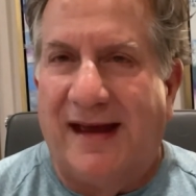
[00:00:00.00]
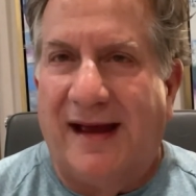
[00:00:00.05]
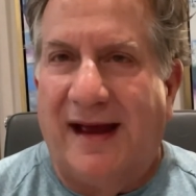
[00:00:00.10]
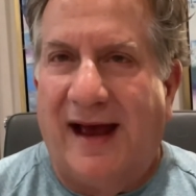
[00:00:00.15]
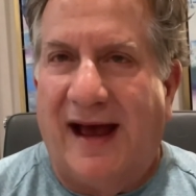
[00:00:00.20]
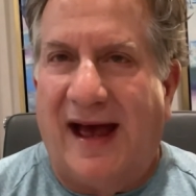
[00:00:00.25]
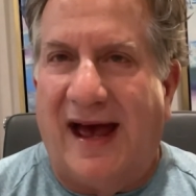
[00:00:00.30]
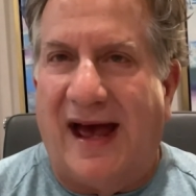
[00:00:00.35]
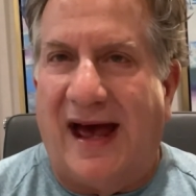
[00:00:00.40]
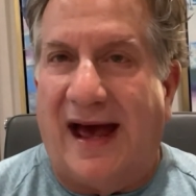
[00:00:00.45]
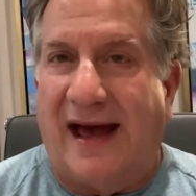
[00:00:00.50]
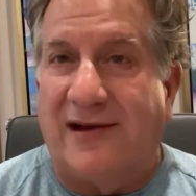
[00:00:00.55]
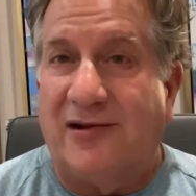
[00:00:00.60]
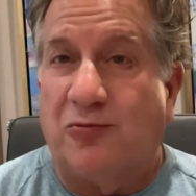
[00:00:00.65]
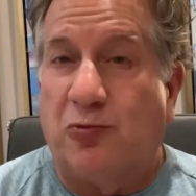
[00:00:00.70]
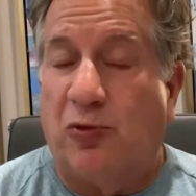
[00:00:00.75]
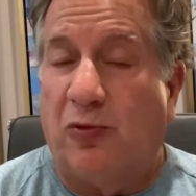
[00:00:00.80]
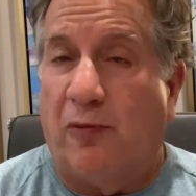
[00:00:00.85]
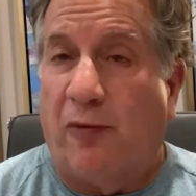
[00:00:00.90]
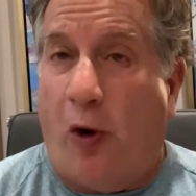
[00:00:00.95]

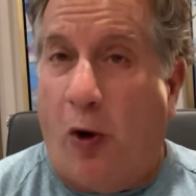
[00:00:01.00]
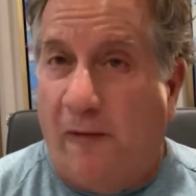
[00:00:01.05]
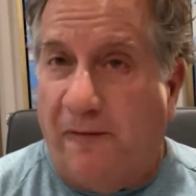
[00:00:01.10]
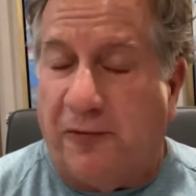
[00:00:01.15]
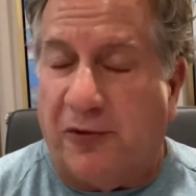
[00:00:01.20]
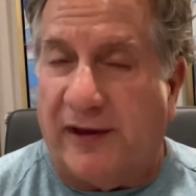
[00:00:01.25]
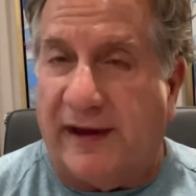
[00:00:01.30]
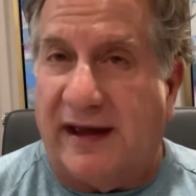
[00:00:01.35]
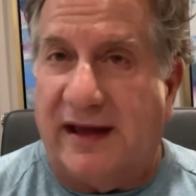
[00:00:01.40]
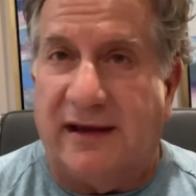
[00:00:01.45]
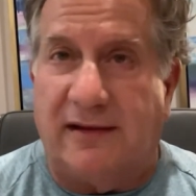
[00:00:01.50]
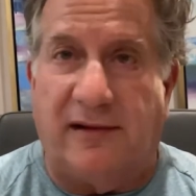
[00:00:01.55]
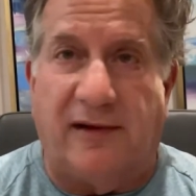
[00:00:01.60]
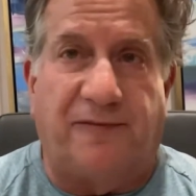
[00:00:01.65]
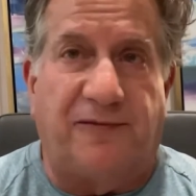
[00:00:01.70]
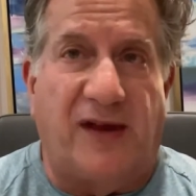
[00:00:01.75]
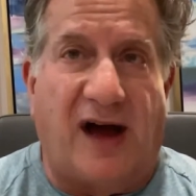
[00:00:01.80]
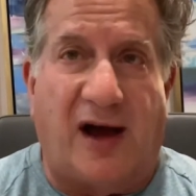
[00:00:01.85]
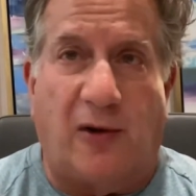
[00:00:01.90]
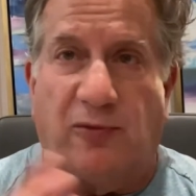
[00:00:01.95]
And hopefully, if
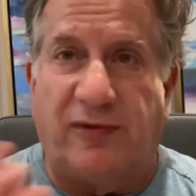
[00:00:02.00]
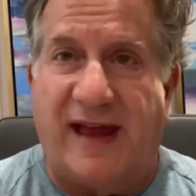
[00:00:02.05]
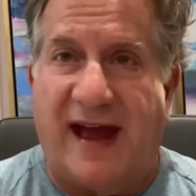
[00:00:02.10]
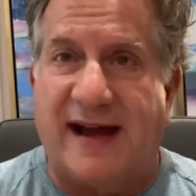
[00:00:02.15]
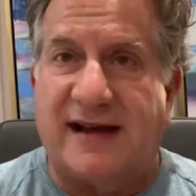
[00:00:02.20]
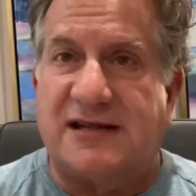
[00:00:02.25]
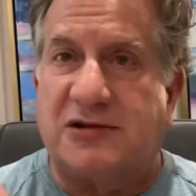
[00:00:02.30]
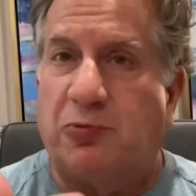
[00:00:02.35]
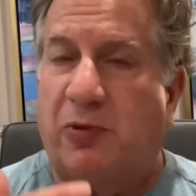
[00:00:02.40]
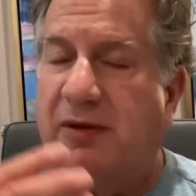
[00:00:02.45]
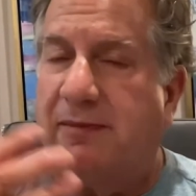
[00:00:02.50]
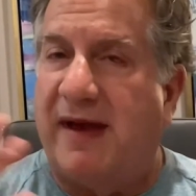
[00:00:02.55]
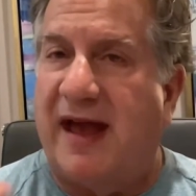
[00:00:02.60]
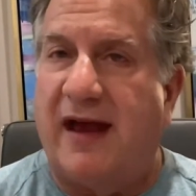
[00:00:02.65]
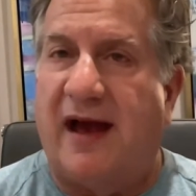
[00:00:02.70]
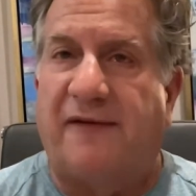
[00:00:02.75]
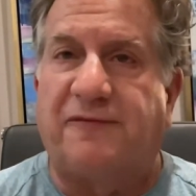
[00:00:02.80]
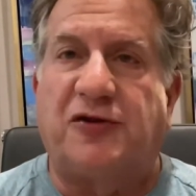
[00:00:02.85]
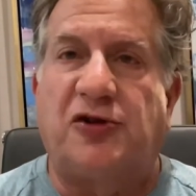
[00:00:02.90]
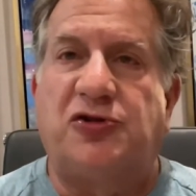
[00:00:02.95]
not next, we may
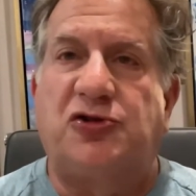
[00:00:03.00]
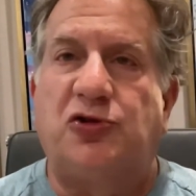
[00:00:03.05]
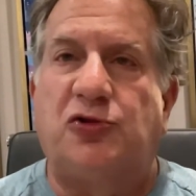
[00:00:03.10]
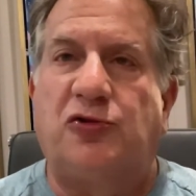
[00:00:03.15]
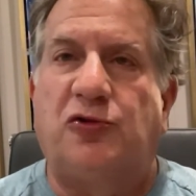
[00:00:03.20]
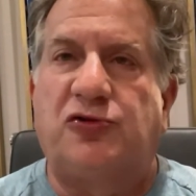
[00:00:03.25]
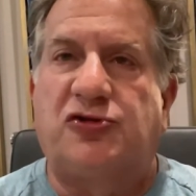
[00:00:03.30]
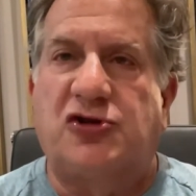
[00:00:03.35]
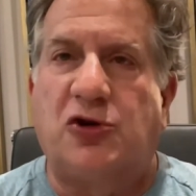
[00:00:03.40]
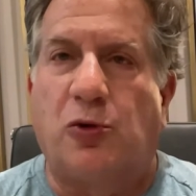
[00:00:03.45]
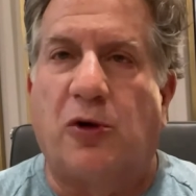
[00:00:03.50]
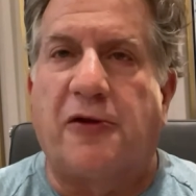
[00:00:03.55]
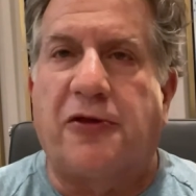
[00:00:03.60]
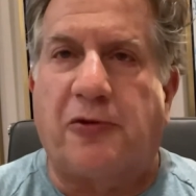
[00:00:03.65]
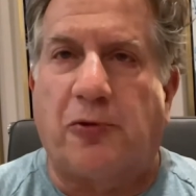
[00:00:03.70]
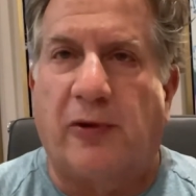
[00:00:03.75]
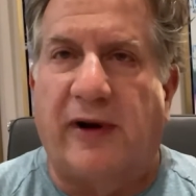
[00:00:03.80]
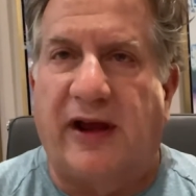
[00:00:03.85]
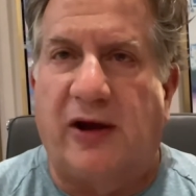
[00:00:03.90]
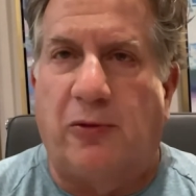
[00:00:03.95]
have to do 2 or
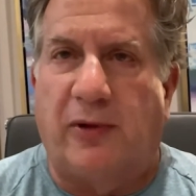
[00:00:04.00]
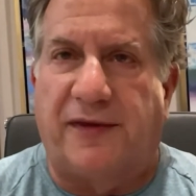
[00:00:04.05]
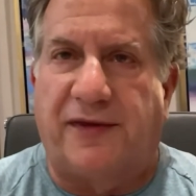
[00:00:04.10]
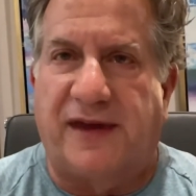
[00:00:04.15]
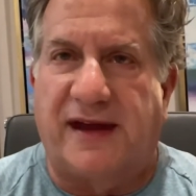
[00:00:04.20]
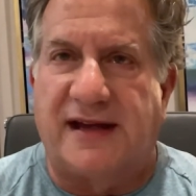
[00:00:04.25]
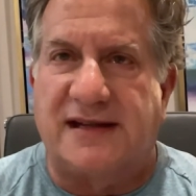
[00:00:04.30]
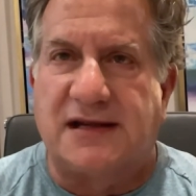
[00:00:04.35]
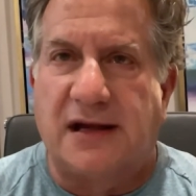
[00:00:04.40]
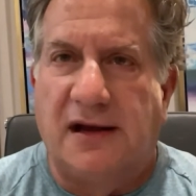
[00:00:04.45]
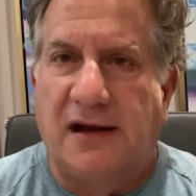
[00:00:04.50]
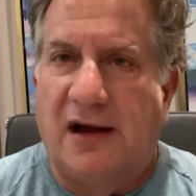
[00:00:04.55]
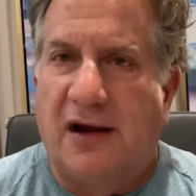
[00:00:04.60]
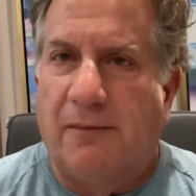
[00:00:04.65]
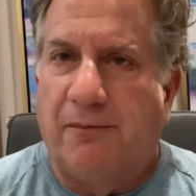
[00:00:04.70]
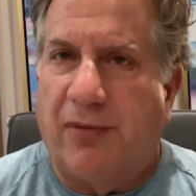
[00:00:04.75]
3 with this.